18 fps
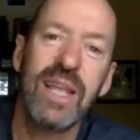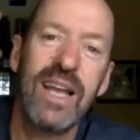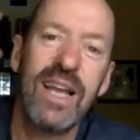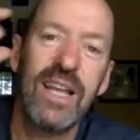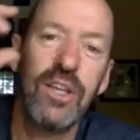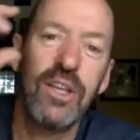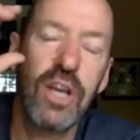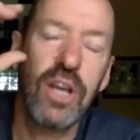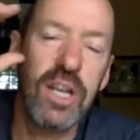
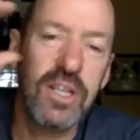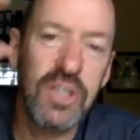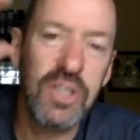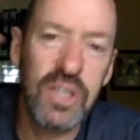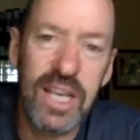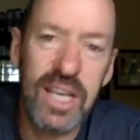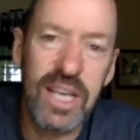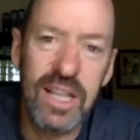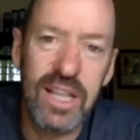you're going to
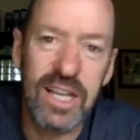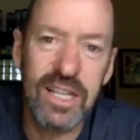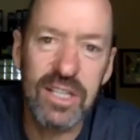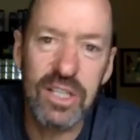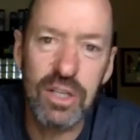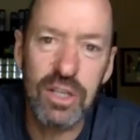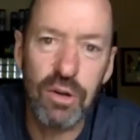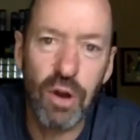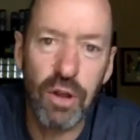see that
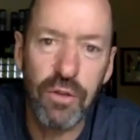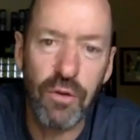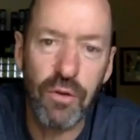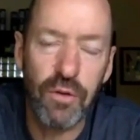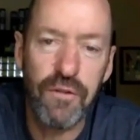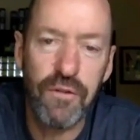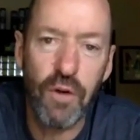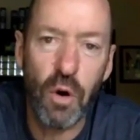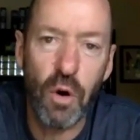zero through
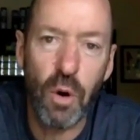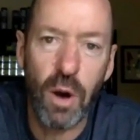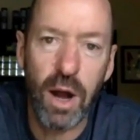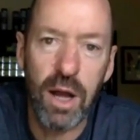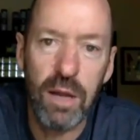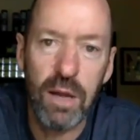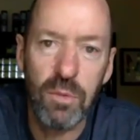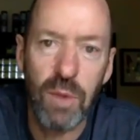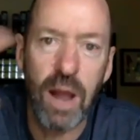four
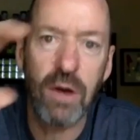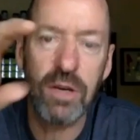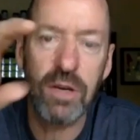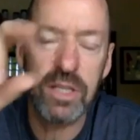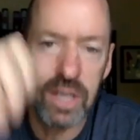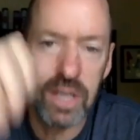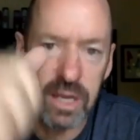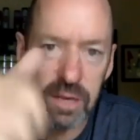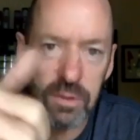rallies
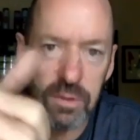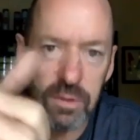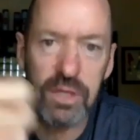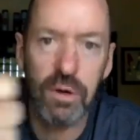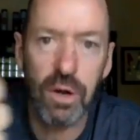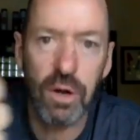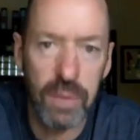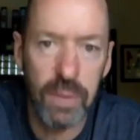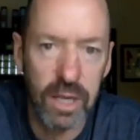in
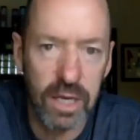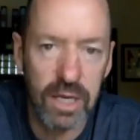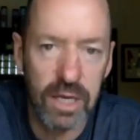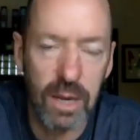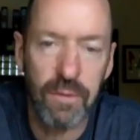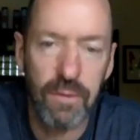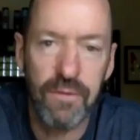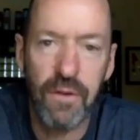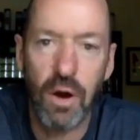zero being a double
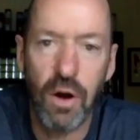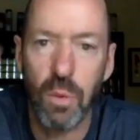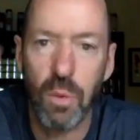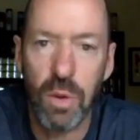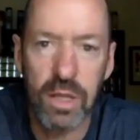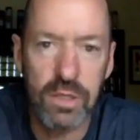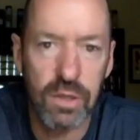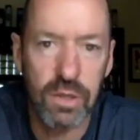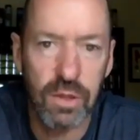fault, one,
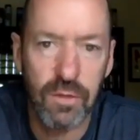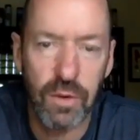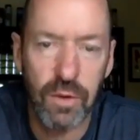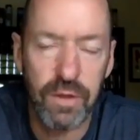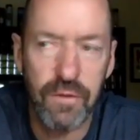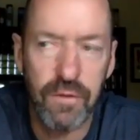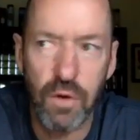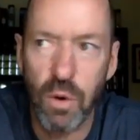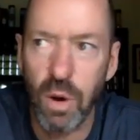two, three,
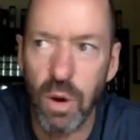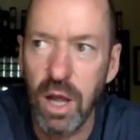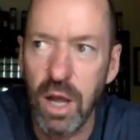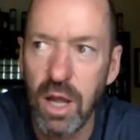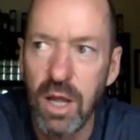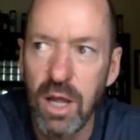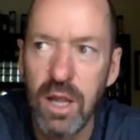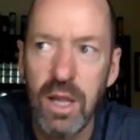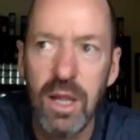four
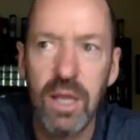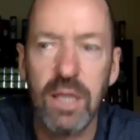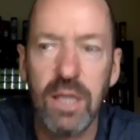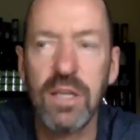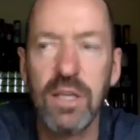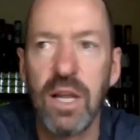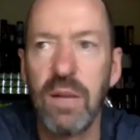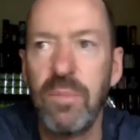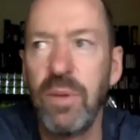is going
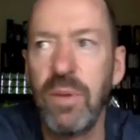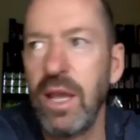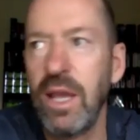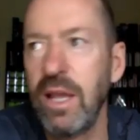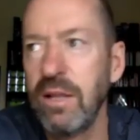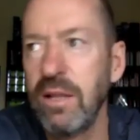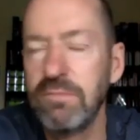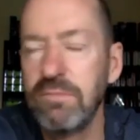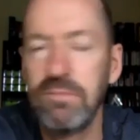to
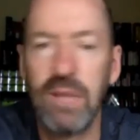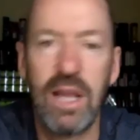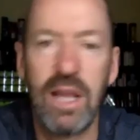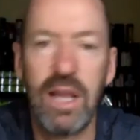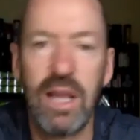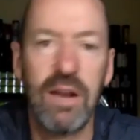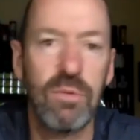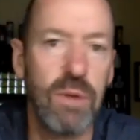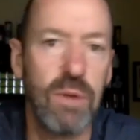be in a
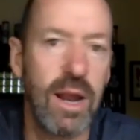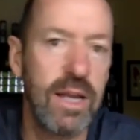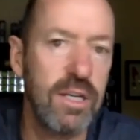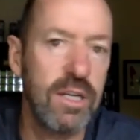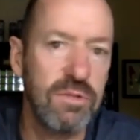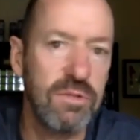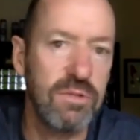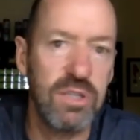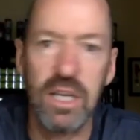range of
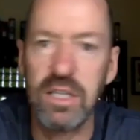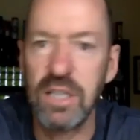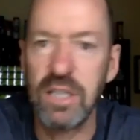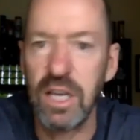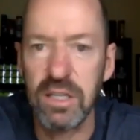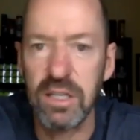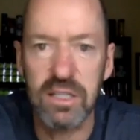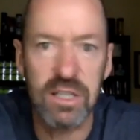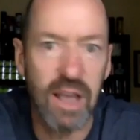60 to
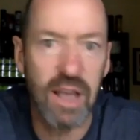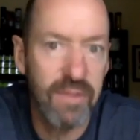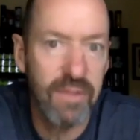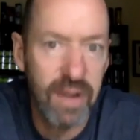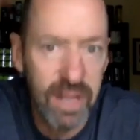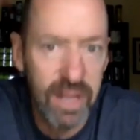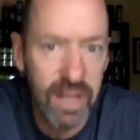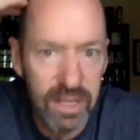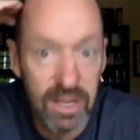70,
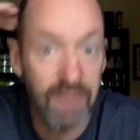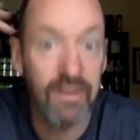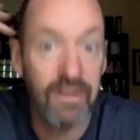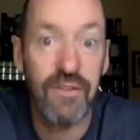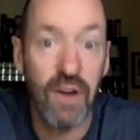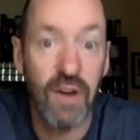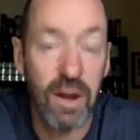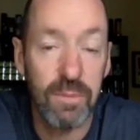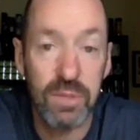
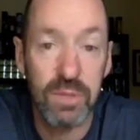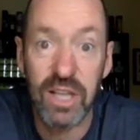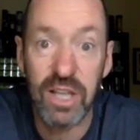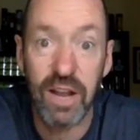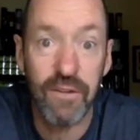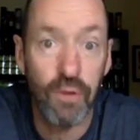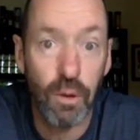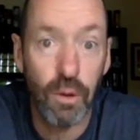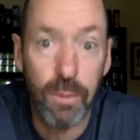75% of
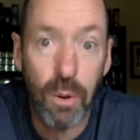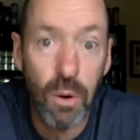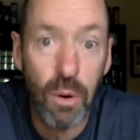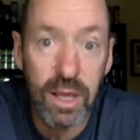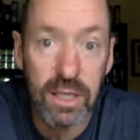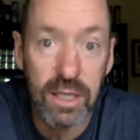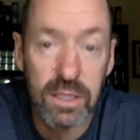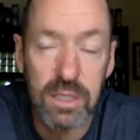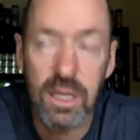all
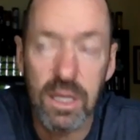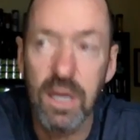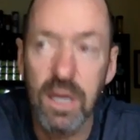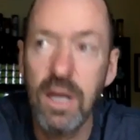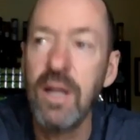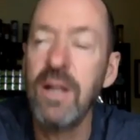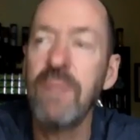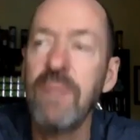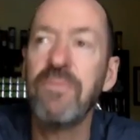points.
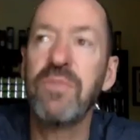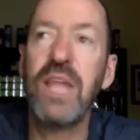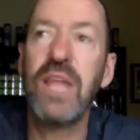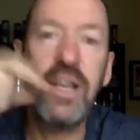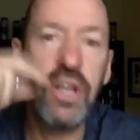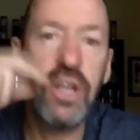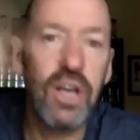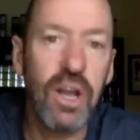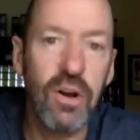Then
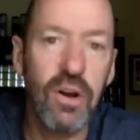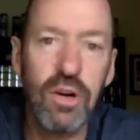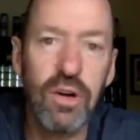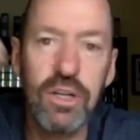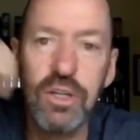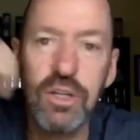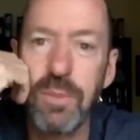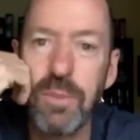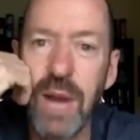you're going to look at
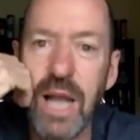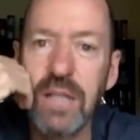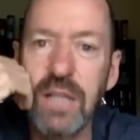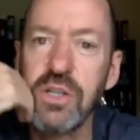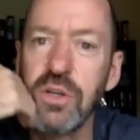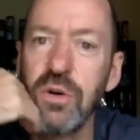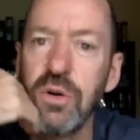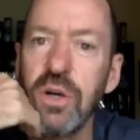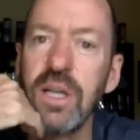your practice
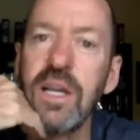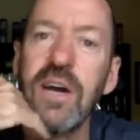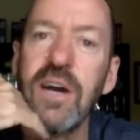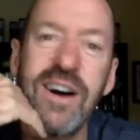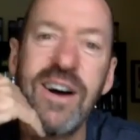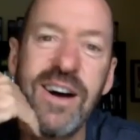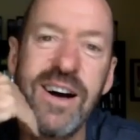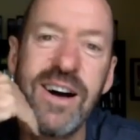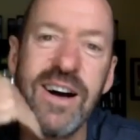court and go,
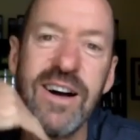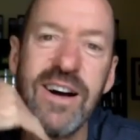huh,